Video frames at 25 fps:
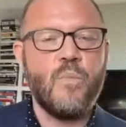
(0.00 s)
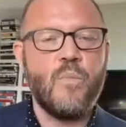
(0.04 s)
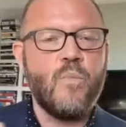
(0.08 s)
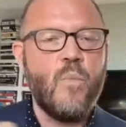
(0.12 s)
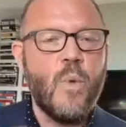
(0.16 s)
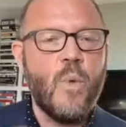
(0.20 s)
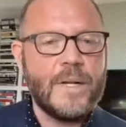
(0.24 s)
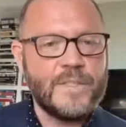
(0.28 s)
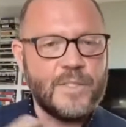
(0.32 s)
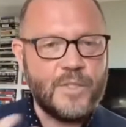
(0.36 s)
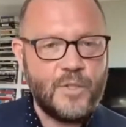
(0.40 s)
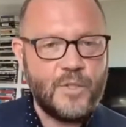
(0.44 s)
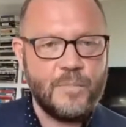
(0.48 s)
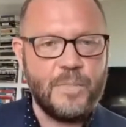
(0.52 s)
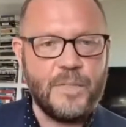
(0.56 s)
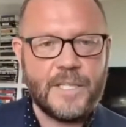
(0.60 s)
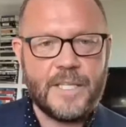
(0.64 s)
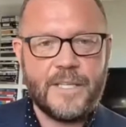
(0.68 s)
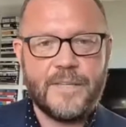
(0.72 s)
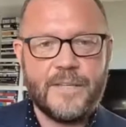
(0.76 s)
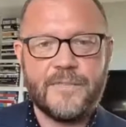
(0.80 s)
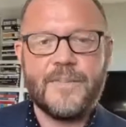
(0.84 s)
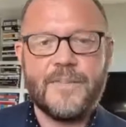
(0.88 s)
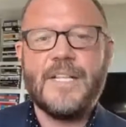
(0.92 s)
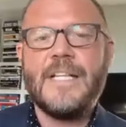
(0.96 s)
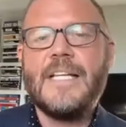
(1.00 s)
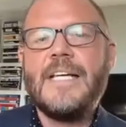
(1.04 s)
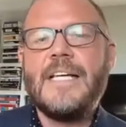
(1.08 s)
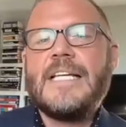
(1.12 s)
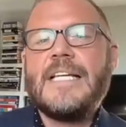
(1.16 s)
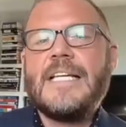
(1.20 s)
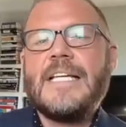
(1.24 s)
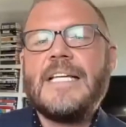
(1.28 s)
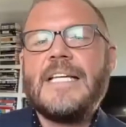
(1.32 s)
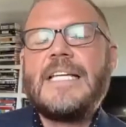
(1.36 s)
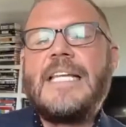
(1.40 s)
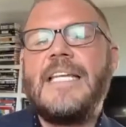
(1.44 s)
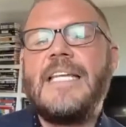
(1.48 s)
and what do you believe
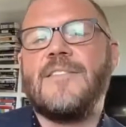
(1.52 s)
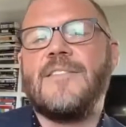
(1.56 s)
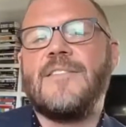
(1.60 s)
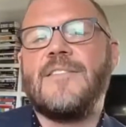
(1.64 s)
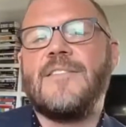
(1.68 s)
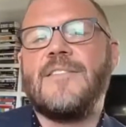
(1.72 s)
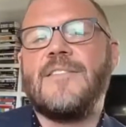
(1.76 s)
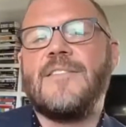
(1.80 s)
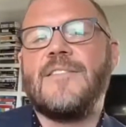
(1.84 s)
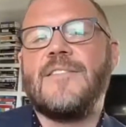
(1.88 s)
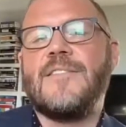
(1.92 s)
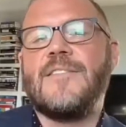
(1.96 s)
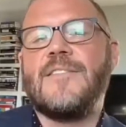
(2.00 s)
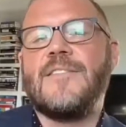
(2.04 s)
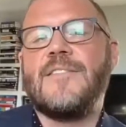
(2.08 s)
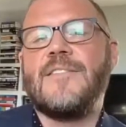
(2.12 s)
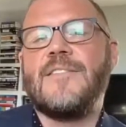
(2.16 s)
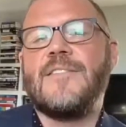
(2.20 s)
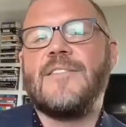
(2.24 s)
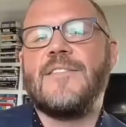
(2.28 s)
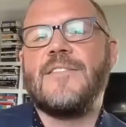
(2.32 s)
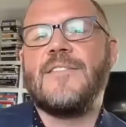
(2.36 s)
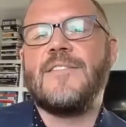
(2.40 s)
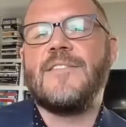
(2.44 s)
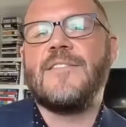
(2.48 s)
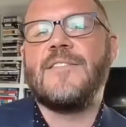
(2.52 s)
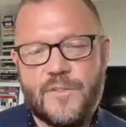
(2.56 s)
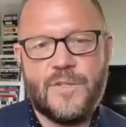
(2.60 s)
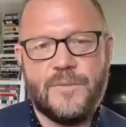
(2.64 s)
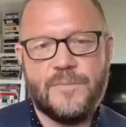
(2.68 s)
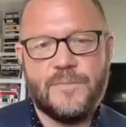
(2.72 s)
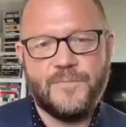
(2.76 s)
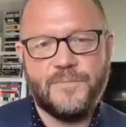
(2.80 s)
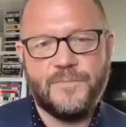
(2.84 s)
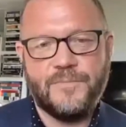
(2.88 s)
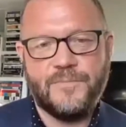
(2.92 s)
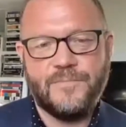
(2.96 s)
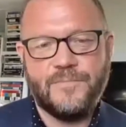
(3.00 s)
needs to
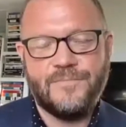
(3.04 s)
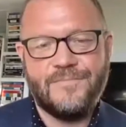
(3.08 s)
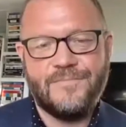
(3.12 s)
change?